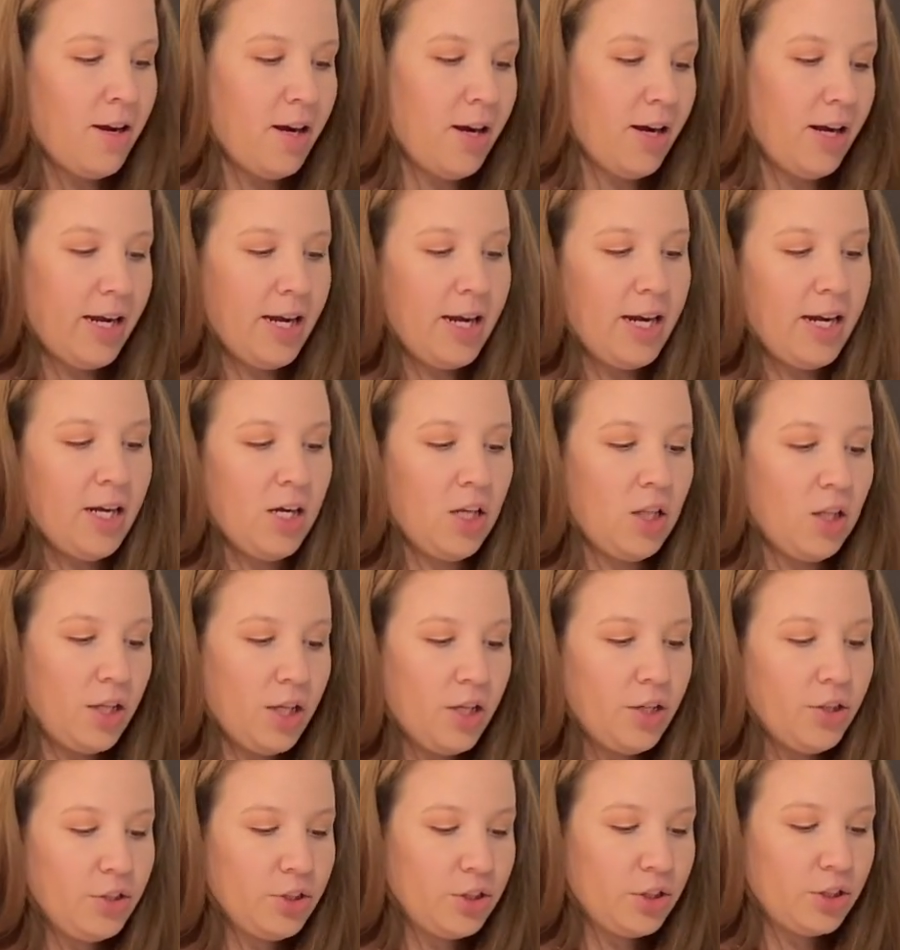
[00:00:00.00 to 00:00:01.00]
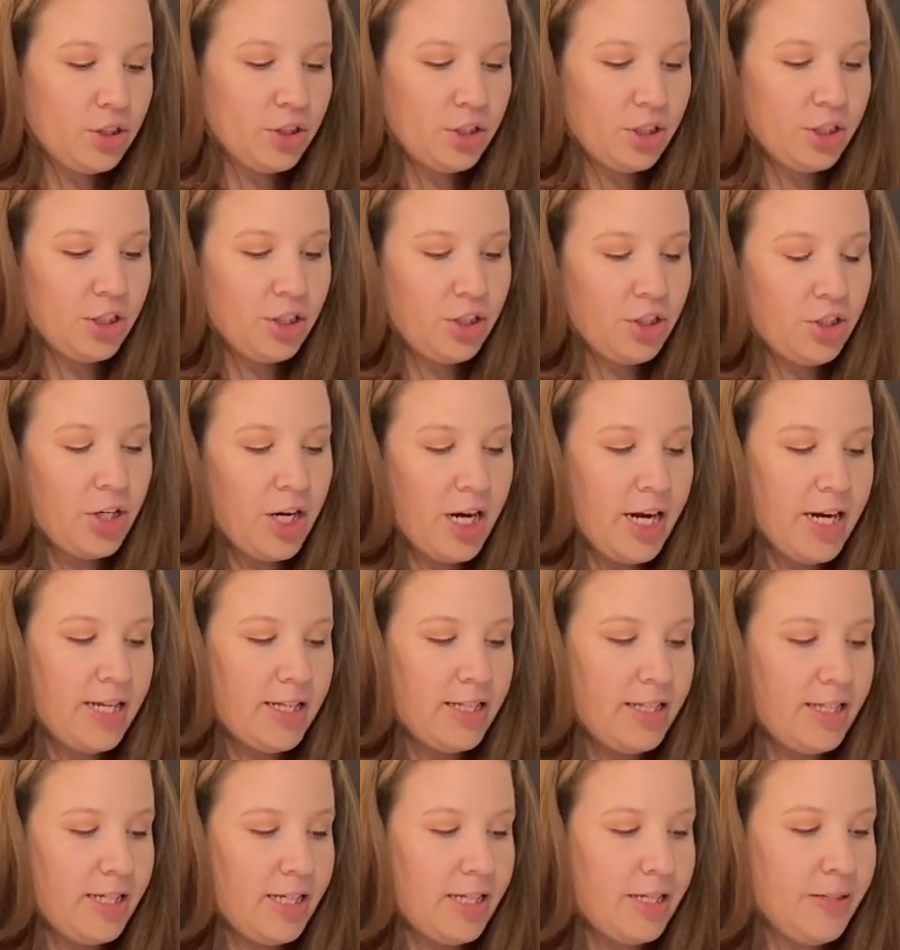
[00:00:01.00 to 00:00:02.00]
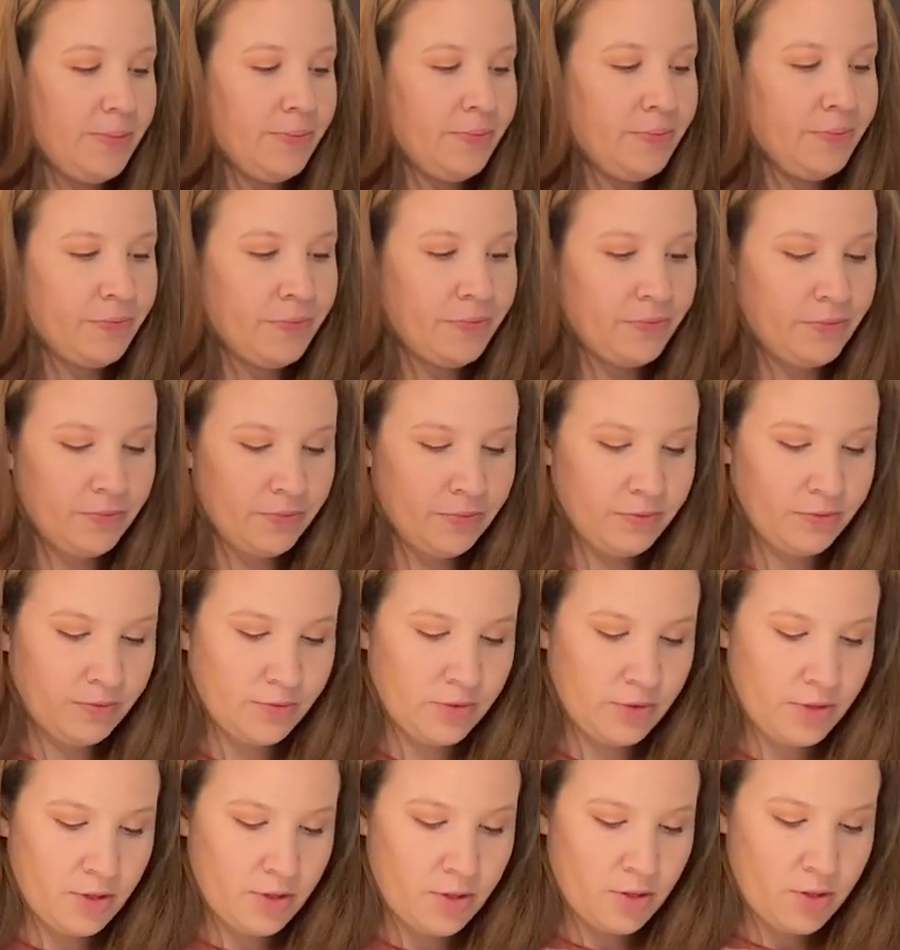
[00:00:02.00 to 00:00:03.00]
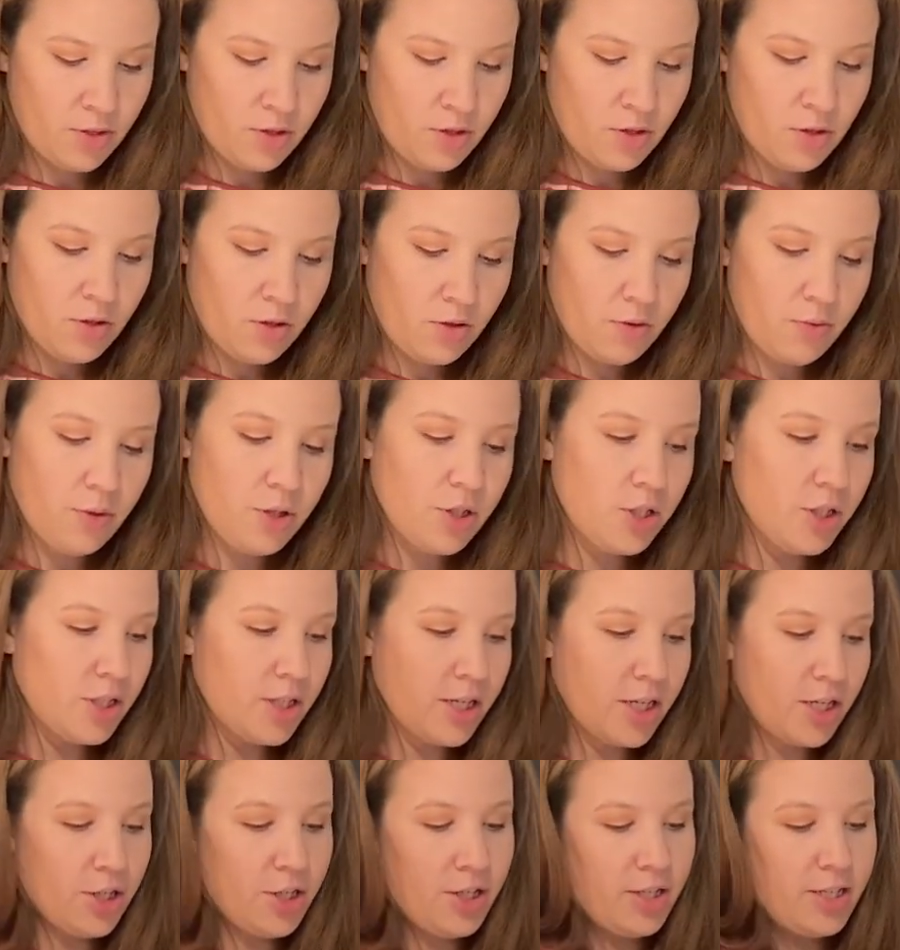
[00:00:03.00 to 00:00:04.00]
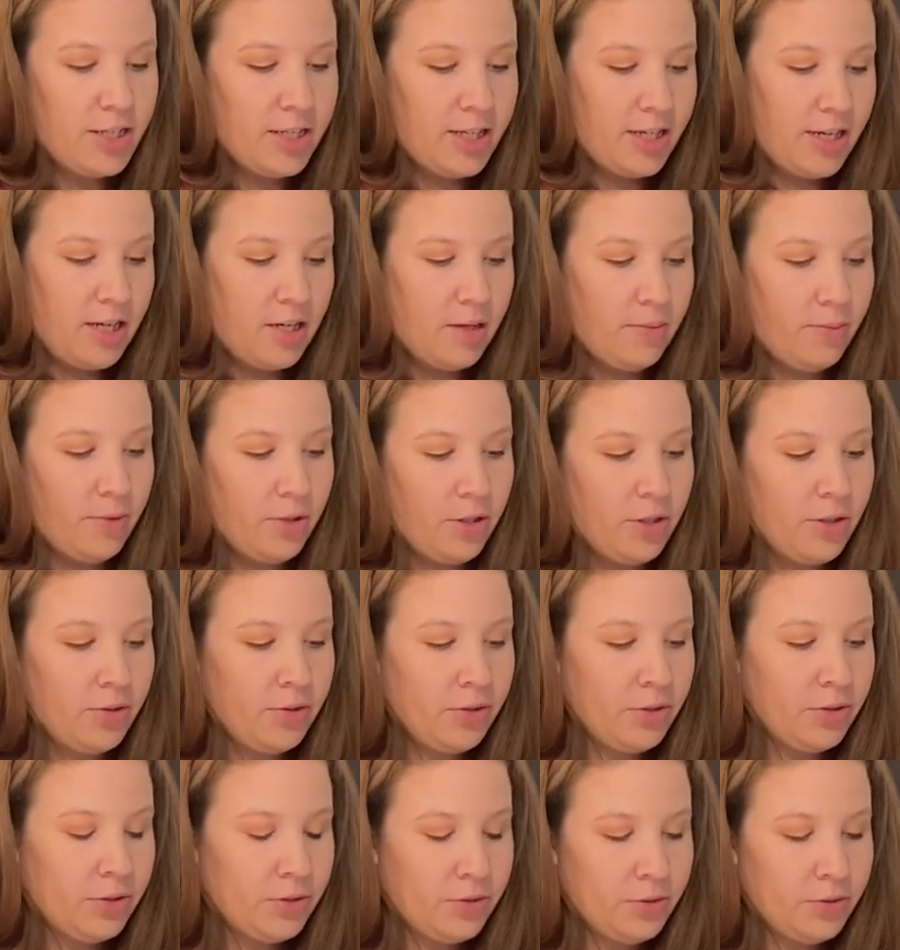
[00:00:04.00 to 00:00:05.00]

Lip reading: are getting a little stir crazy, which is understandable,